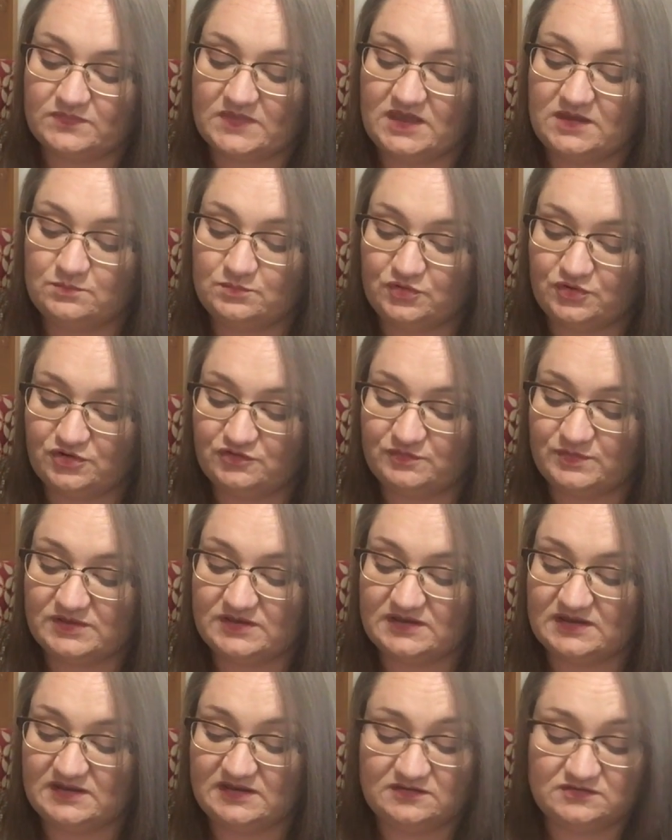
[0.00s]

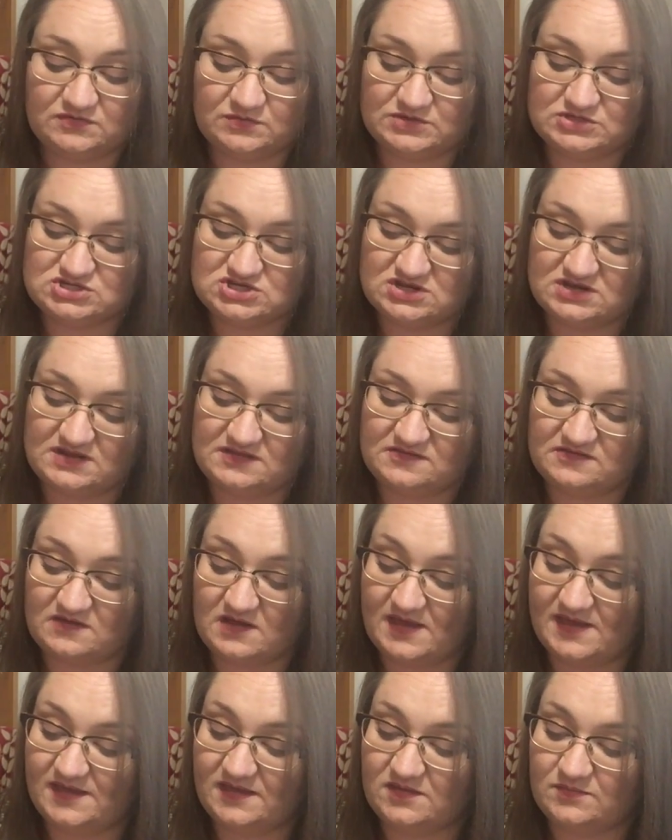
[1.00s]
Improvement in intuition and
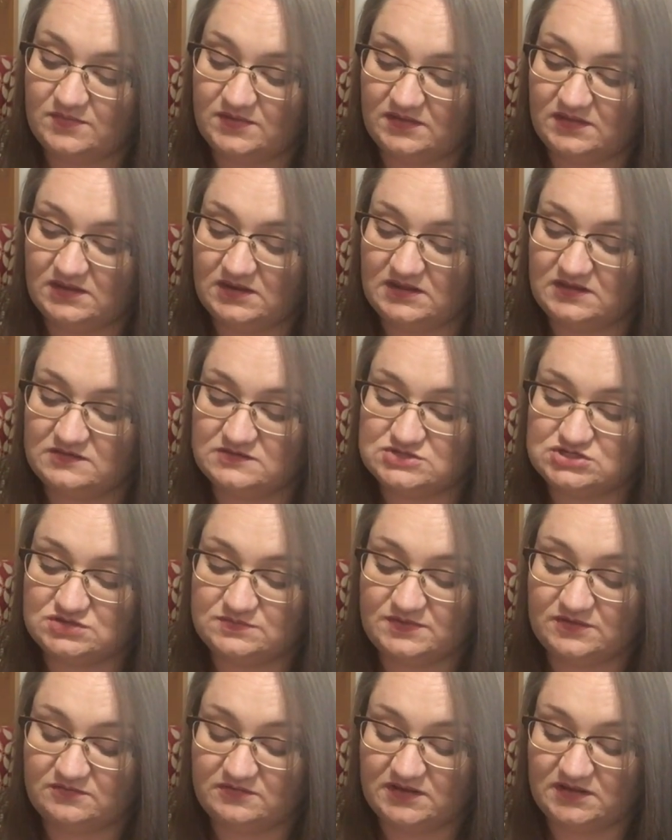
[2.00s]
psychic abilities
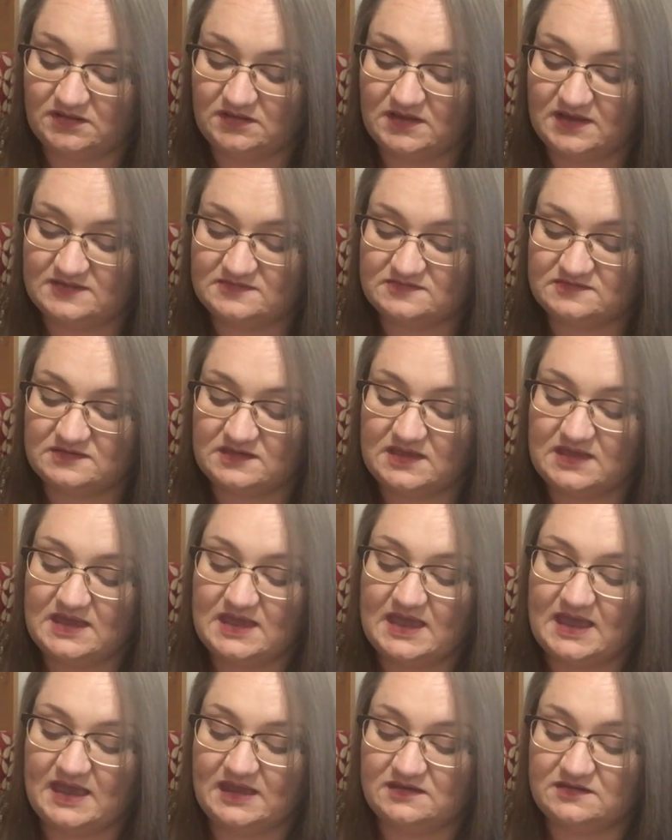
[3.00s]
should be realized,
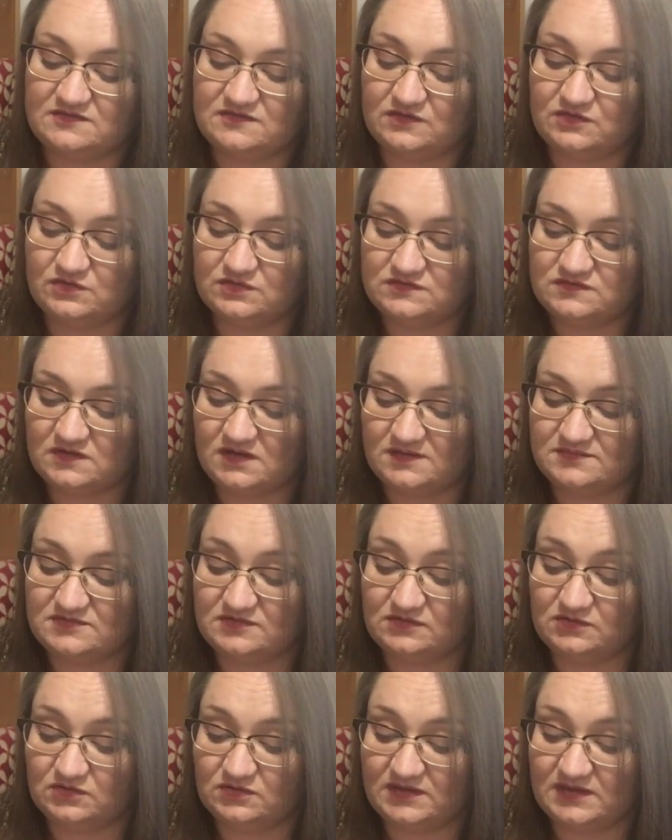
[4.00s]
and it's a good time
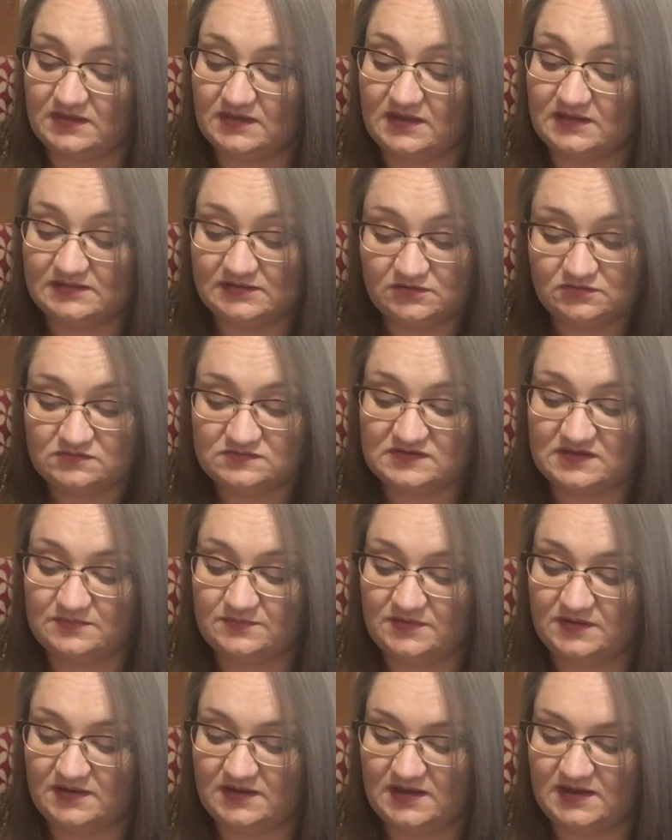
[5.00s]
to look a little
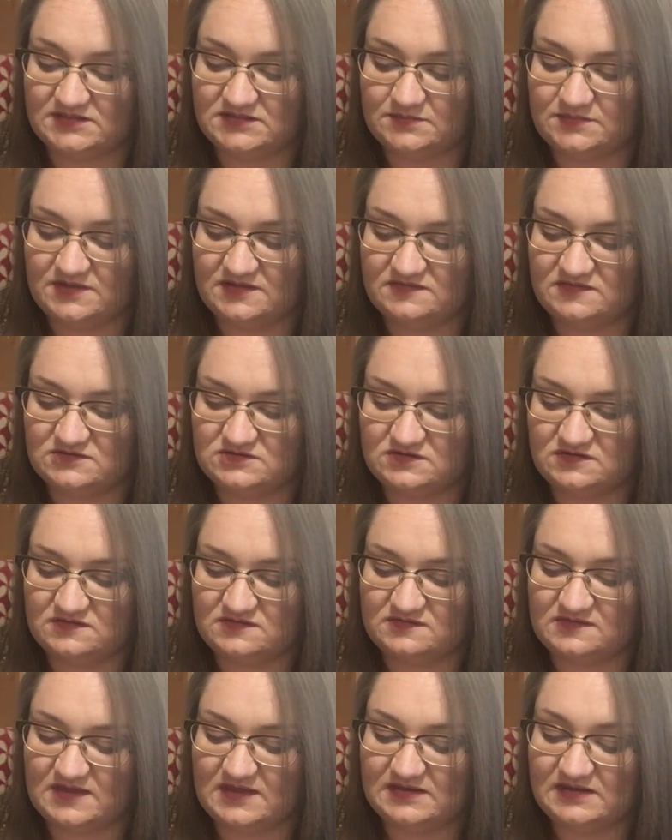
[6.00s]
deeper at the
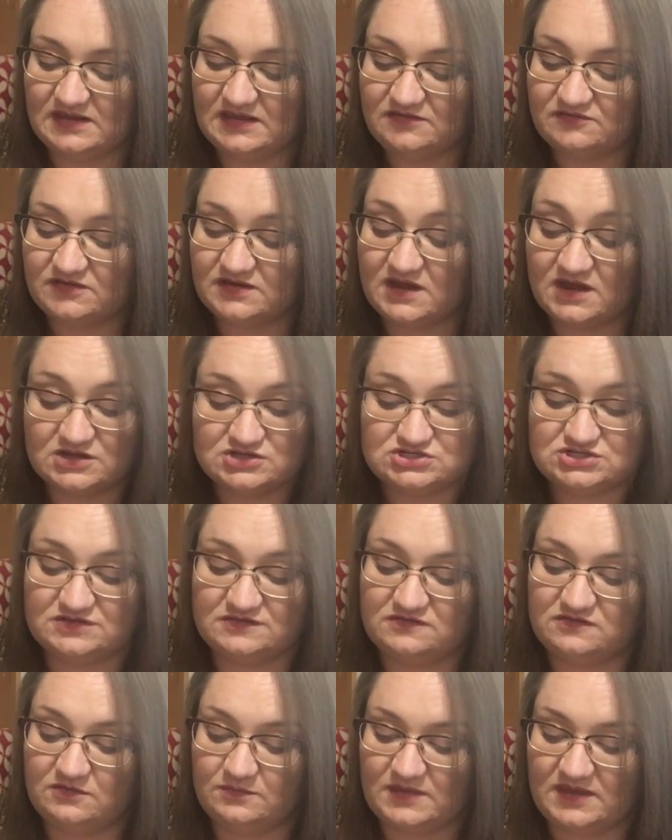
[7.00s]
messages and even
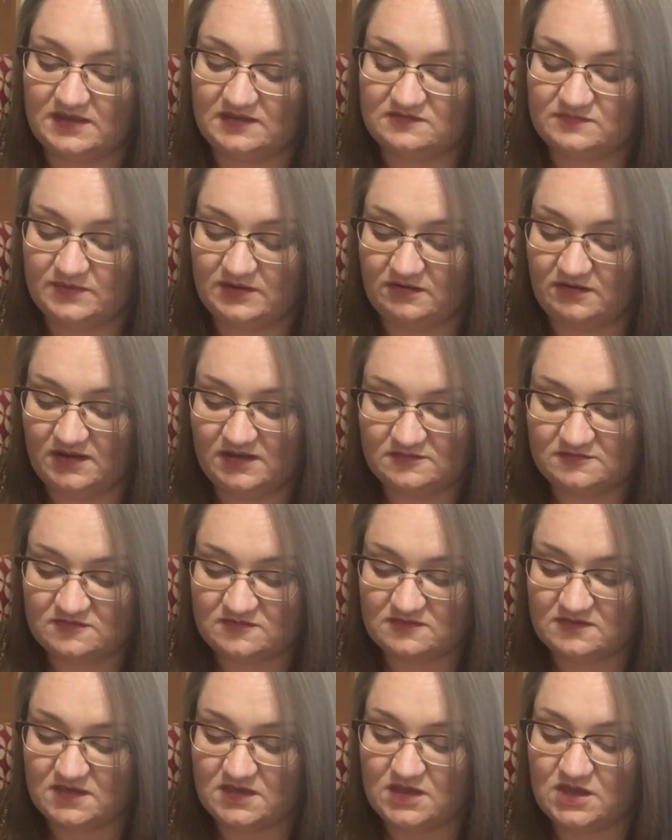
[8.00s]
hunches you may experience.